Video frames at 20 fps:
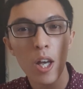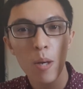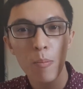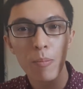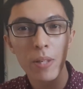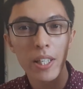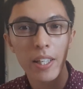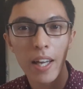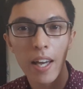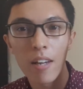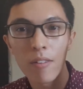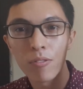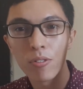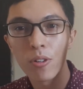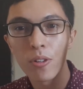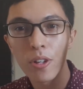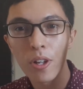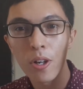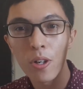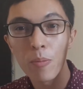Be careful
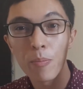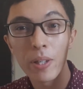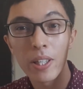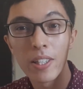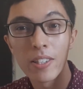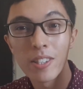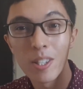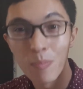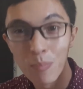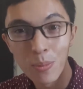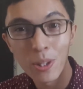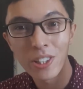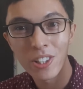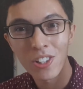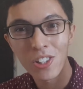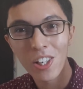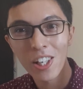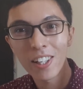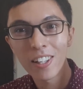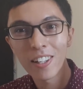though, because in
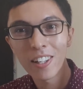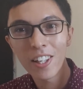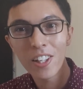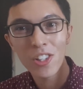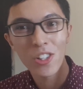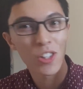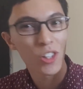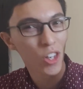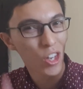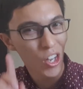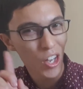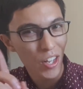British English,